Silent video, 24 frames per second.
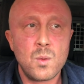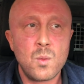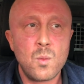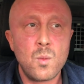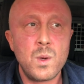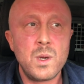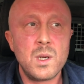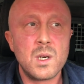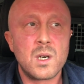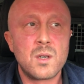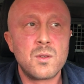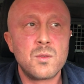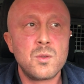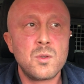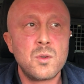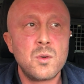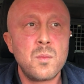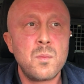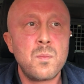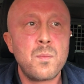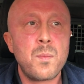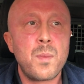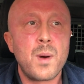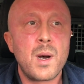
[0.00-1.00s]
We are
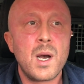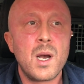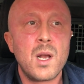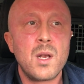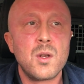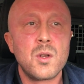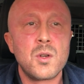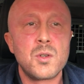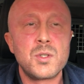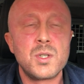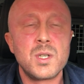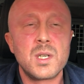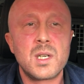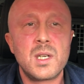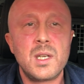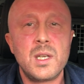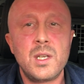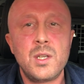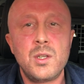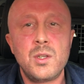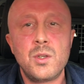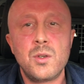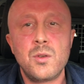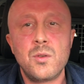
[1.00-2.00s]
all biologically
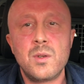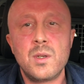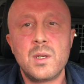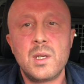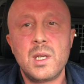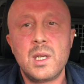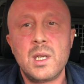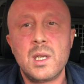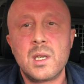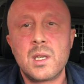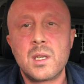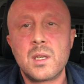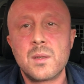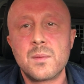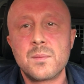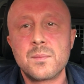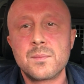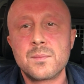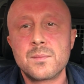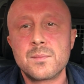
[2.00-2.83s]
unique.